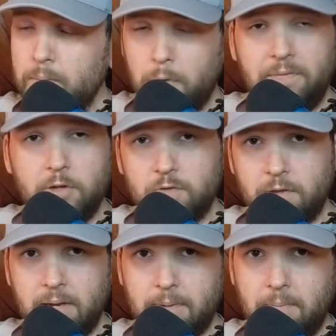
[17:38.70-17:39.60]
previews for
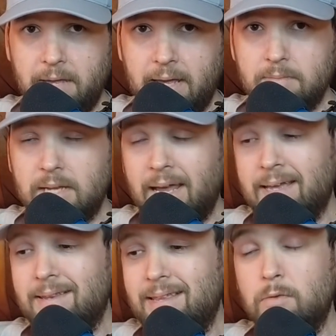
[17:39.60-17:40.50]
the upcoming games,
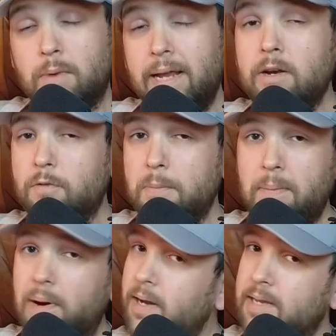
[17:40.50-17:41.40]
and the Reign Over Me
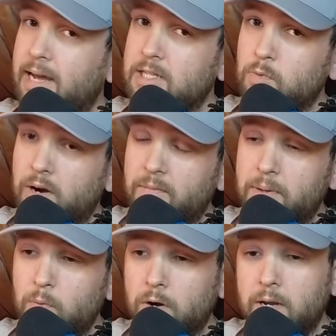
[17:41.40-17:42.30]
podcast, where I've
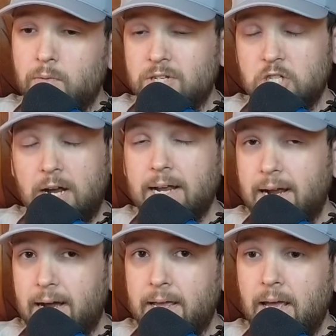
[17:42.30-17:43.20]
been working with Shy
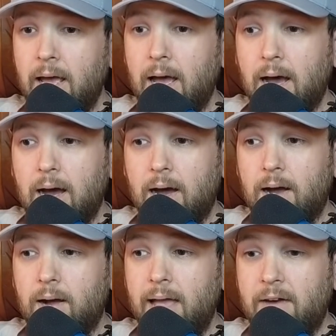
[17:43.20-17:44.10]
Guy
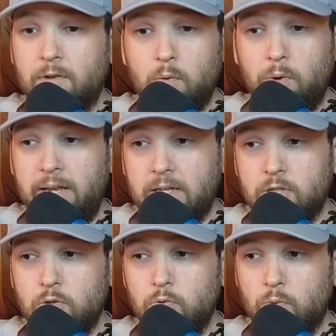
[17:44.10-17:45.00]
every week
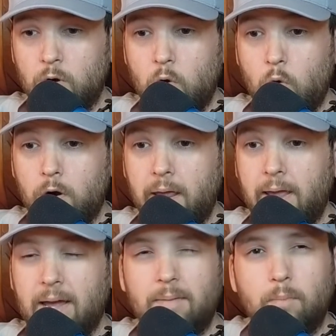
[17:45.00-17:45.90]
to record a
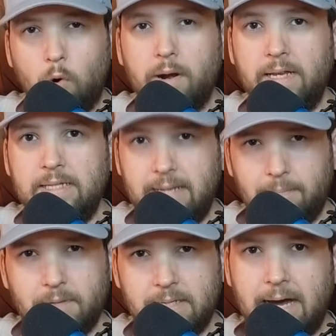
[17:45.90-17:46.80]
kind of more
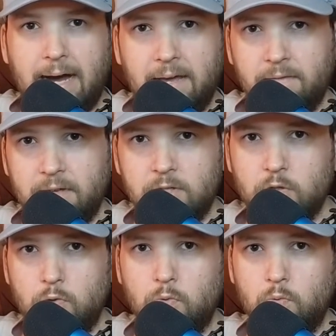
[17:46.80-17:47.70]
in-depth dive
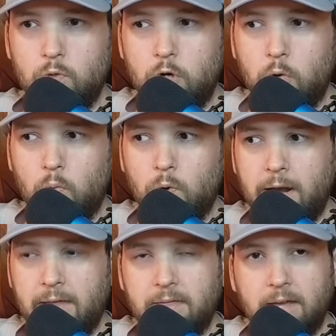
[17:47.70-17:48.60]
into what
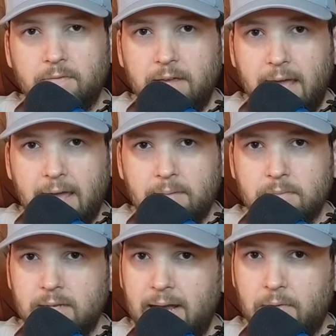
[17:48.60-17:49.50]
I think of the
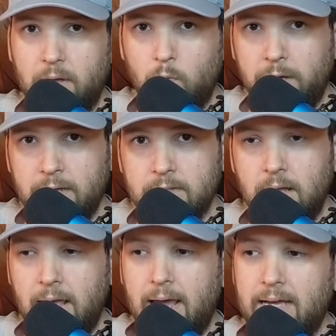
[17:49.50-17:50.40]
games and how they went,
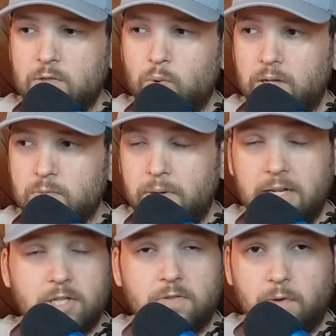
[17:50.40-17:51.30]
as well as
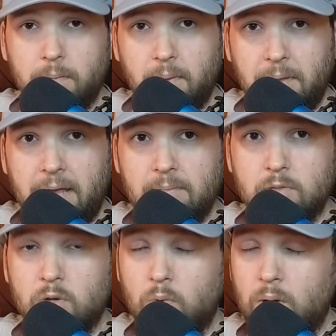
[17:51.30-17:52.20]
predictions for upcoming games.
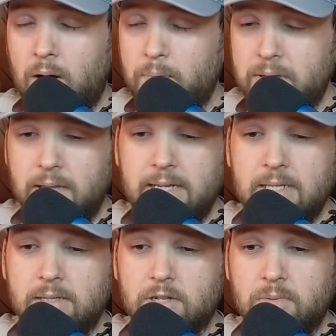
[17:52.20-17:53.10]
So I'll put links
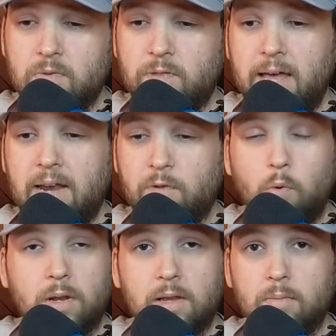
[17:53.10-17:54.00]
in the description for that. If you
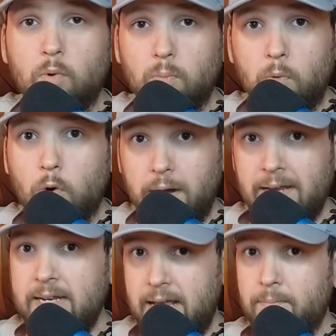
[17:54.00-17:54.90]
want a little more
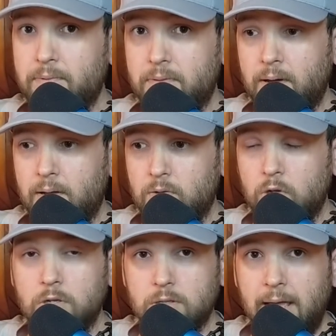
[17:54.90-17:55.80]
in-depth
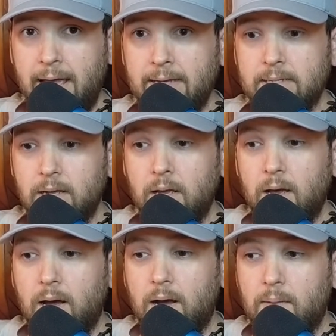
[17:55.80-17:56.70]
look at
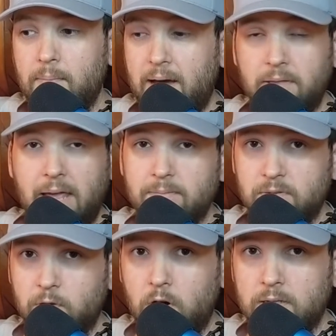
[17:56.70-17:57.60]
how the games
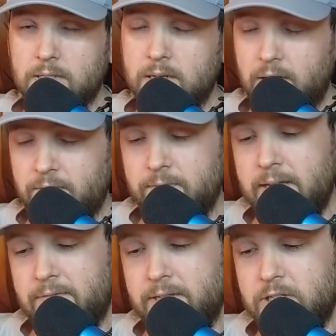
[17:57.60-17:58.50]
have gone and stuff,
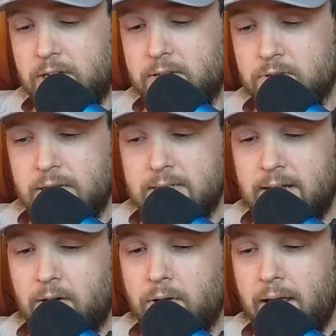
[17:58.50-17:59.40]
definitely check those things
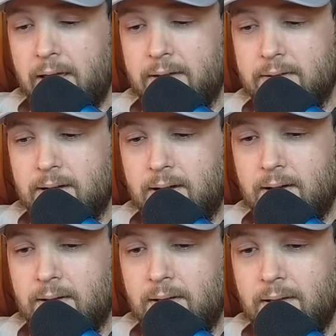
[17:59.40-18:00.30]
out. And
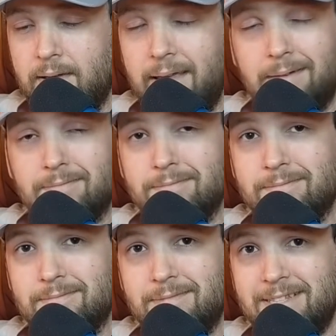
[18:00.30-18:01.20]
yeah,
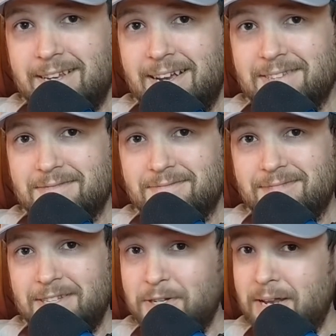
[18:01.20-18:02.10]
that's it, guys.
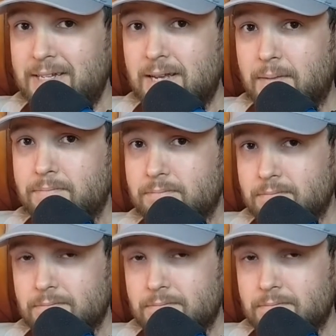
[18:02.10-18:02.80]
Until next time,